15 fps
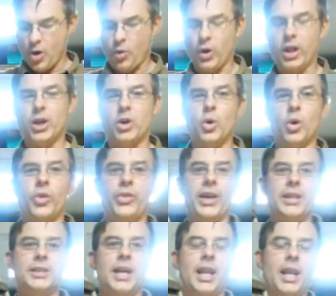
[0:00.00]
One of the cool
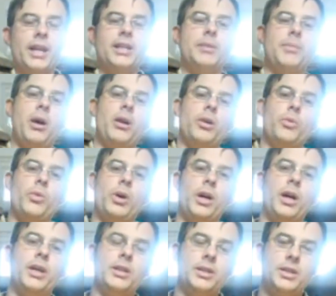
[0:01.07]
things I liked about it
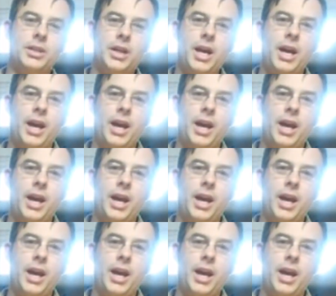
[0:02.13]
was